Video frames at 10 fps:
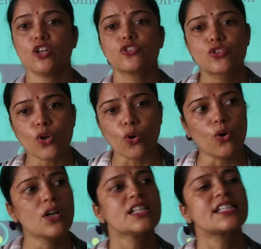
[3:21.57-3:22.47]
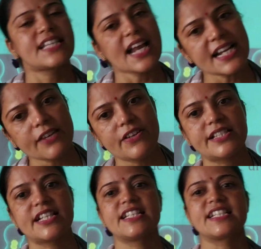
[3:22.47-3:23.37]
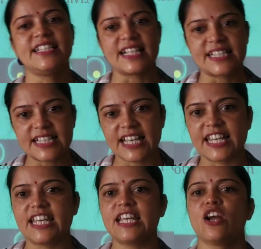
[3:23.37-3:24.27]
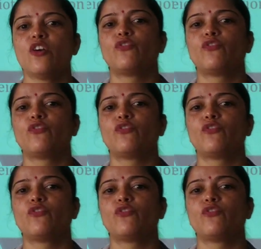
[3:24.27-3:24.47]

So cell division is necessary